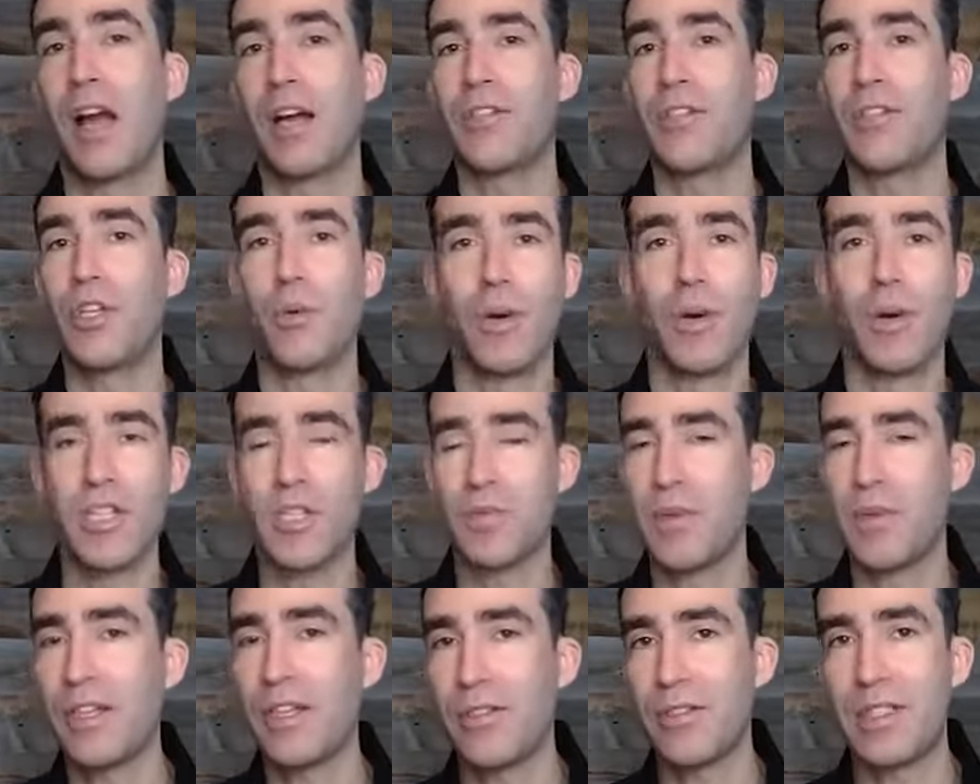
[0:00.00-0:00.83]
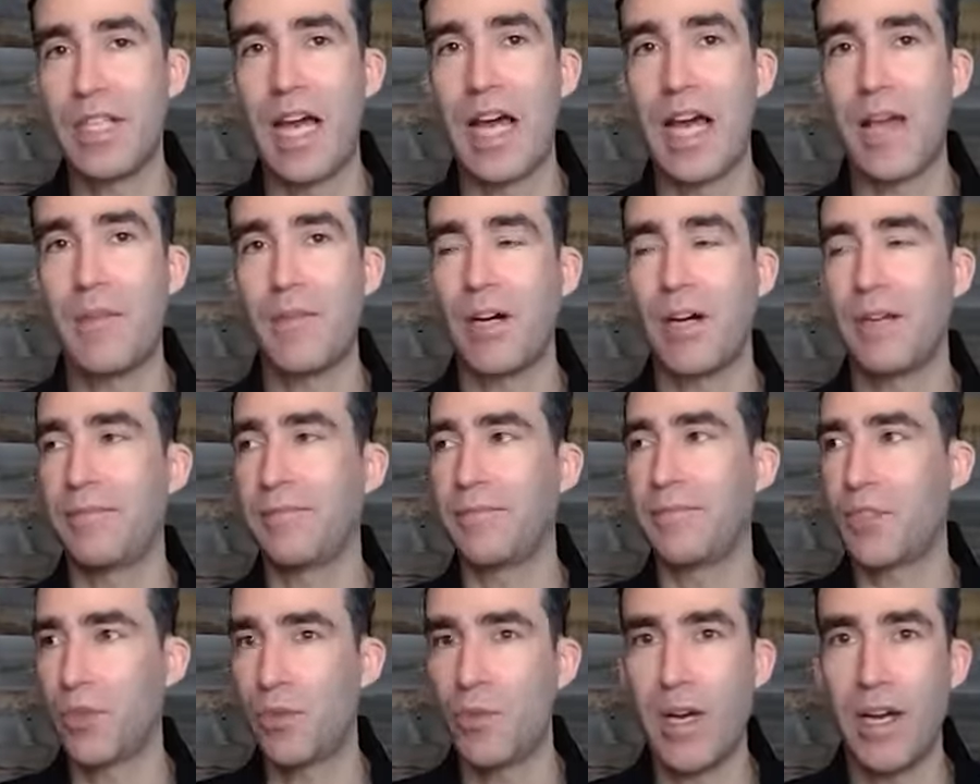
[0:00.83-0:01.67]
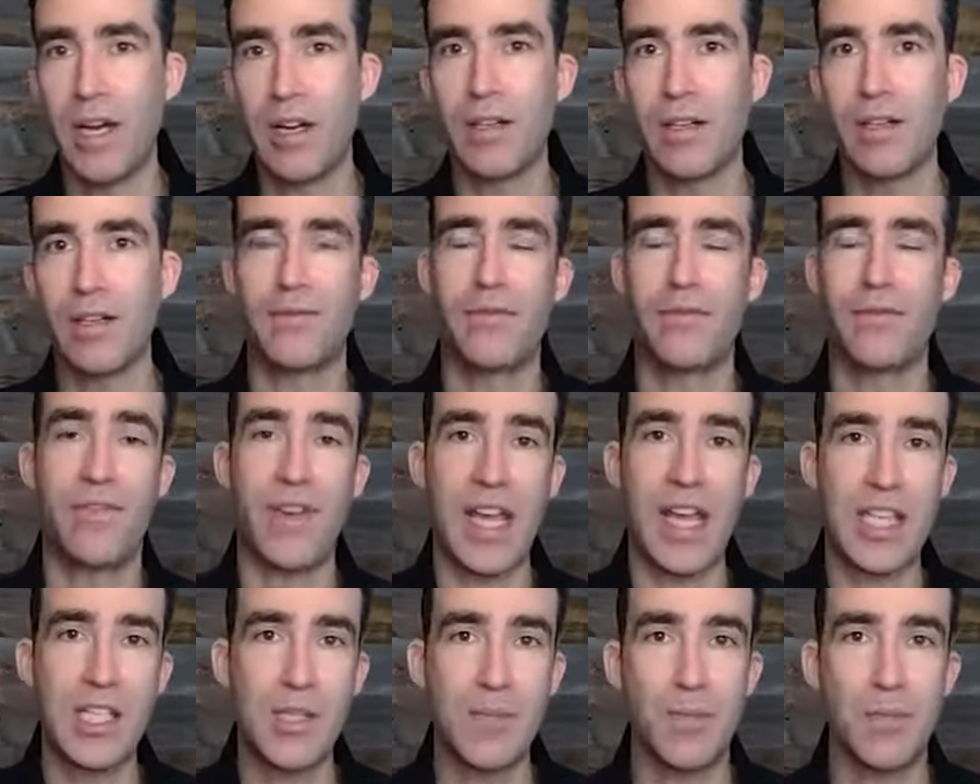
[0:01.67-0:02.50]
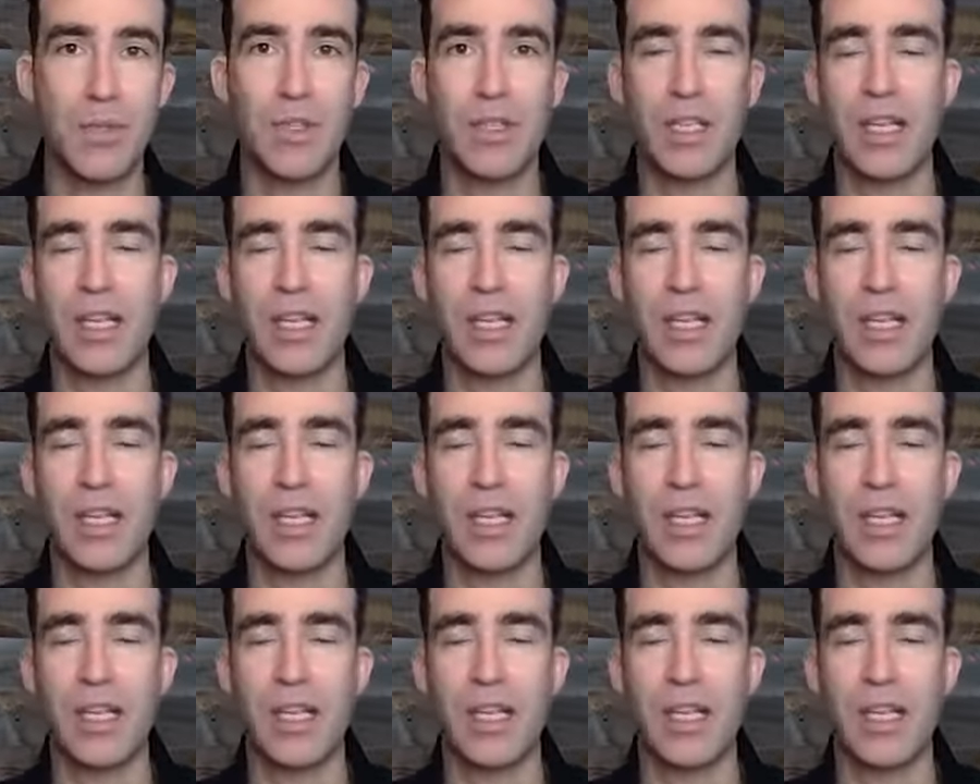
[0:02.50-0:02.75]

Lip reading: do you want to spend your time on Twitter, Facebook,